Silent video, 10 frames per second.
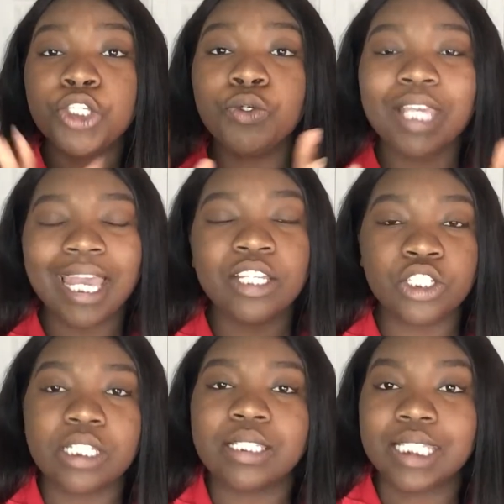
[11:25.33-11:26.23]
you can't
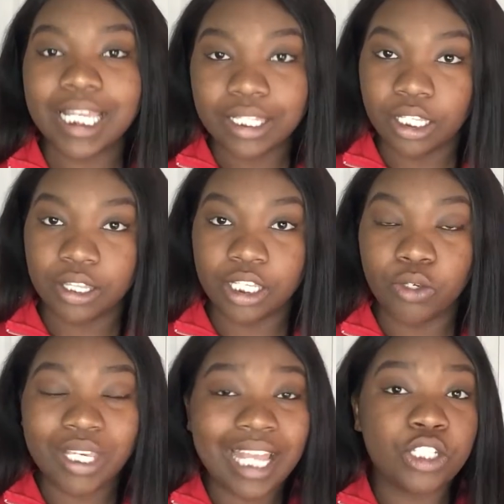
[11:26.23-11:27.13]
just say nothing.
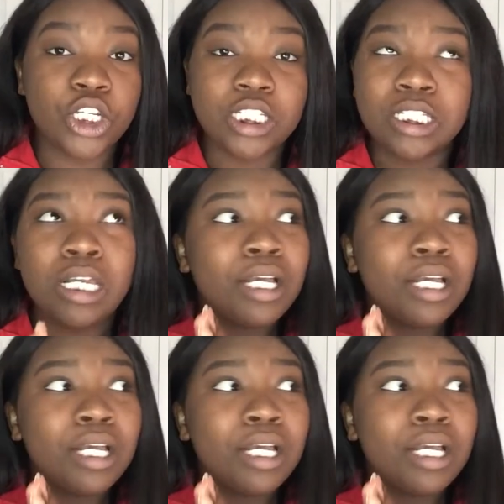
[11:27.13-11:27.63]
You can't just,